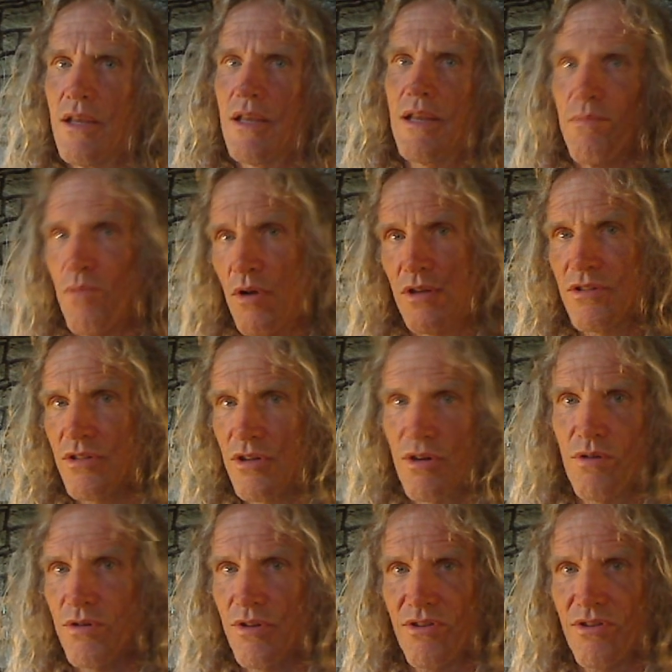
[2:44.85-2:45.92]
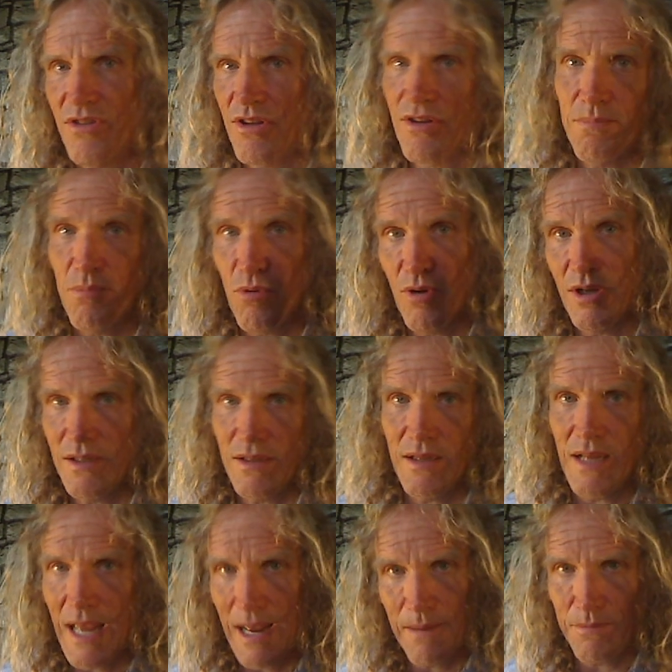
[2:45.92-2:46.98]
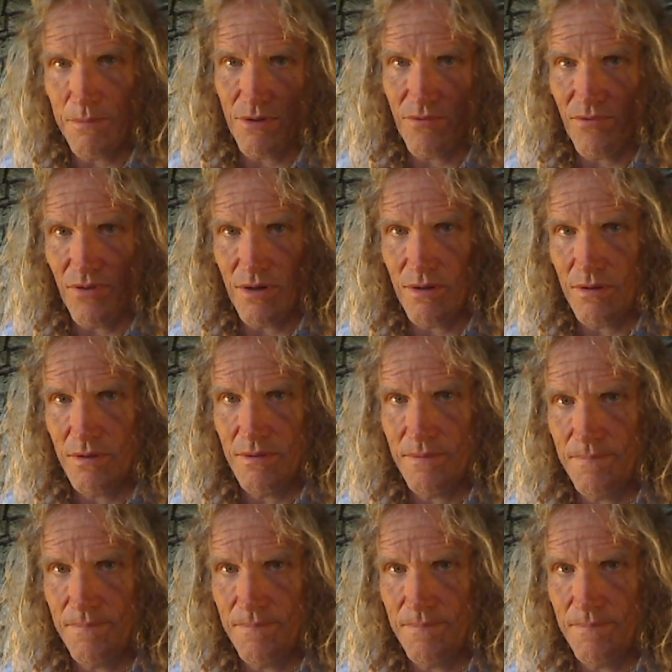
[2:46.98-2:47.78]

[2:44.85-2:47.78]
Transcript: it wants to go to this other point in the atmosphere.